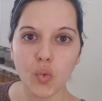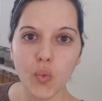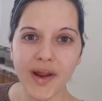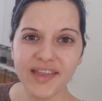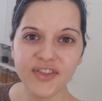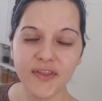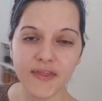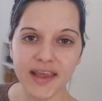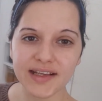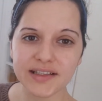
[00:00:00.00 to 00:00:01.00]
with
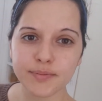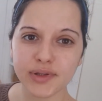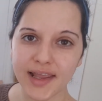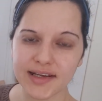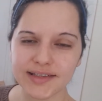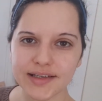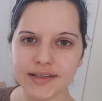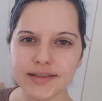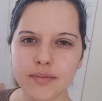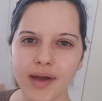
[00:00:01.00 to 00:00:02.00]
these
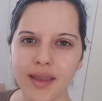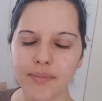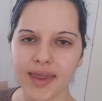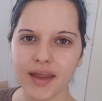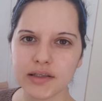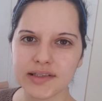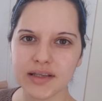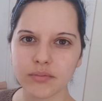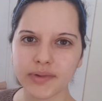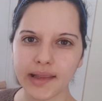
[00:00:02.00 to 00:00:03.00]
places, my man
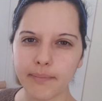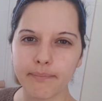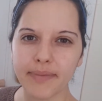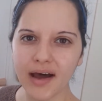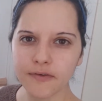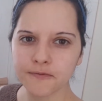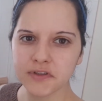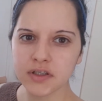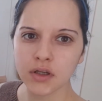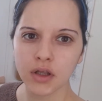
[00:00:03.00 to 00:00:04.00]
simply
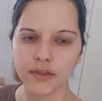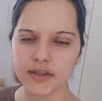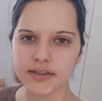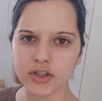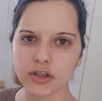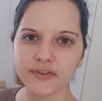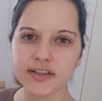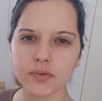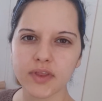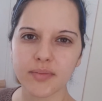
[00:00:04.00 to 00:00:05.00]
buffed the surface
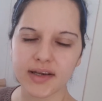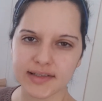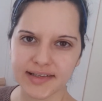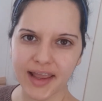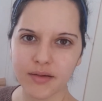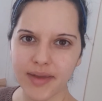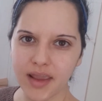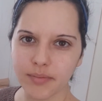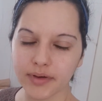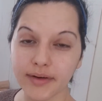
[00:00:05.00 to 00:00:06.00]
with a bit of
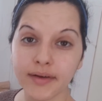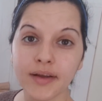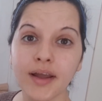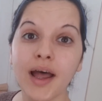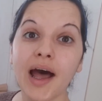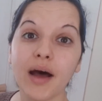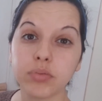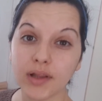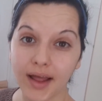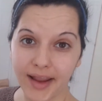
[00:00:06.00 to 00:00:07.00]
sandpaper,
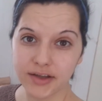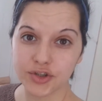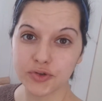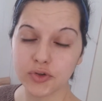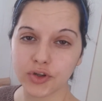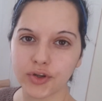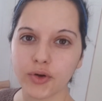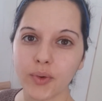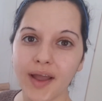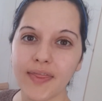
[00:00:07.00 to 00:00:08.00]
applied new
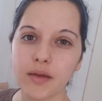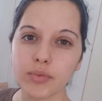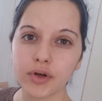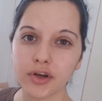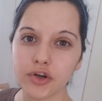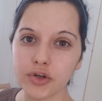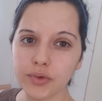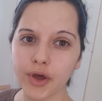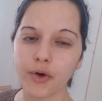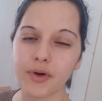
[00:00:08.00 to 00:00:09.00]
glue, and then put a new
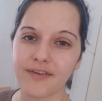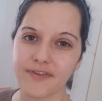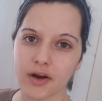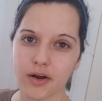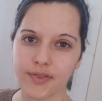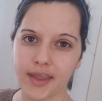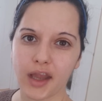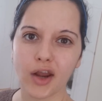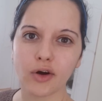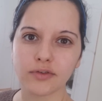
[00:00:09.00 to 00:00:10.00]
coat of
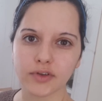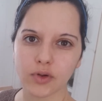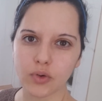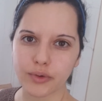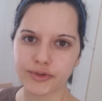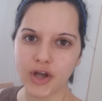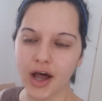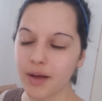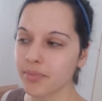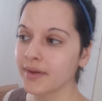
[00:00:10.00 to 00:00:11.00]
Varathane over the whole
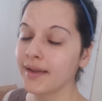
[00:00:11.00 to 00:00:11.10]
top.